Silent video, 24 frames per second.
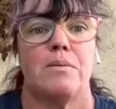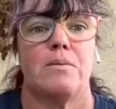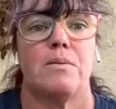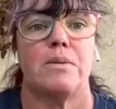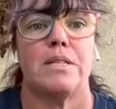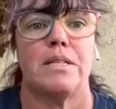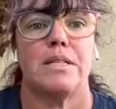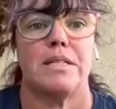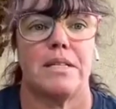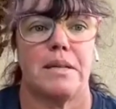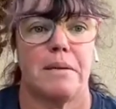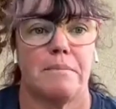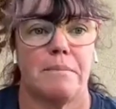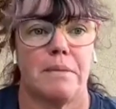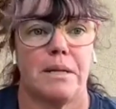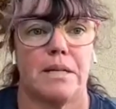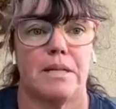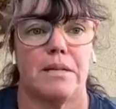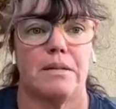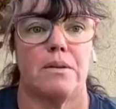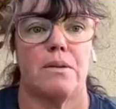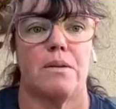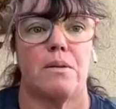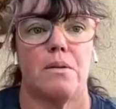What does that
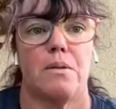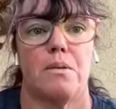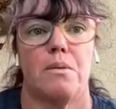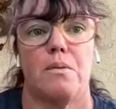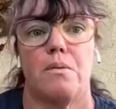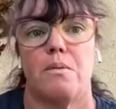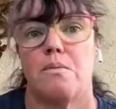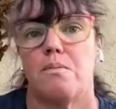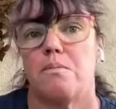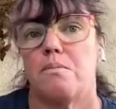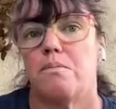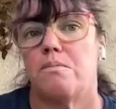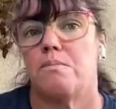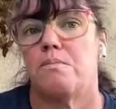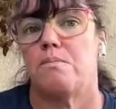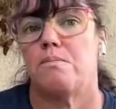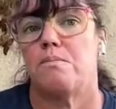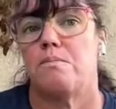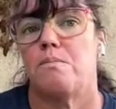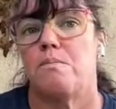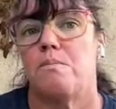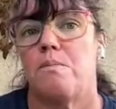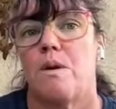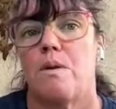mean?
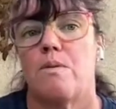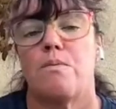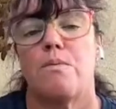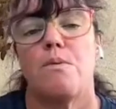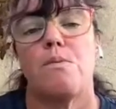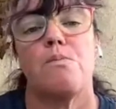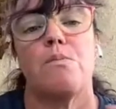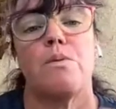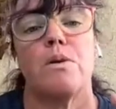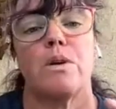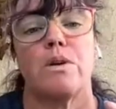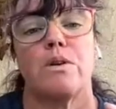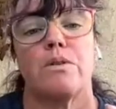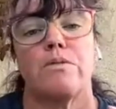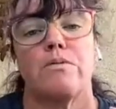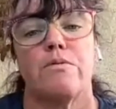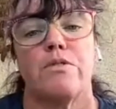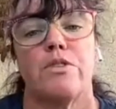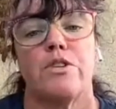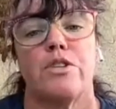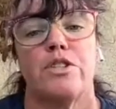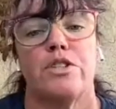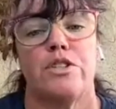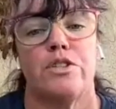What will work
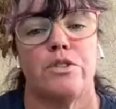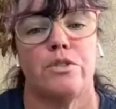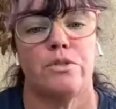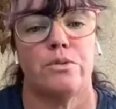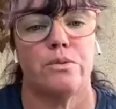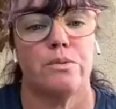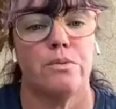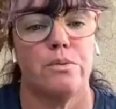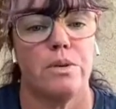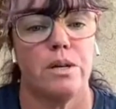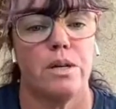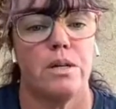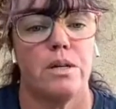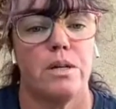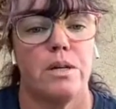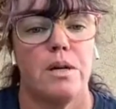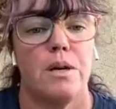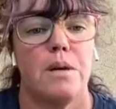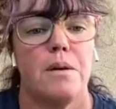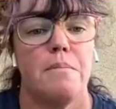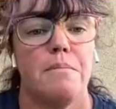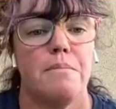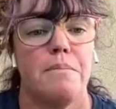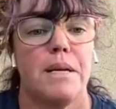for you
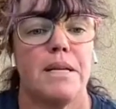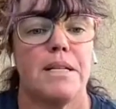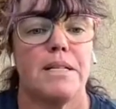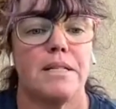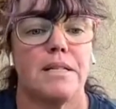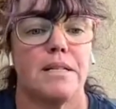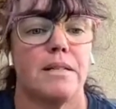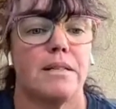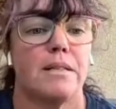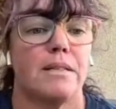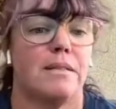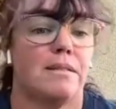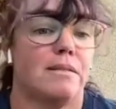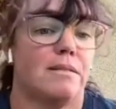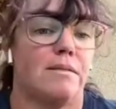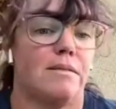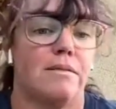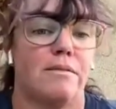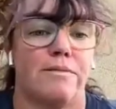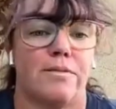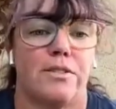based on,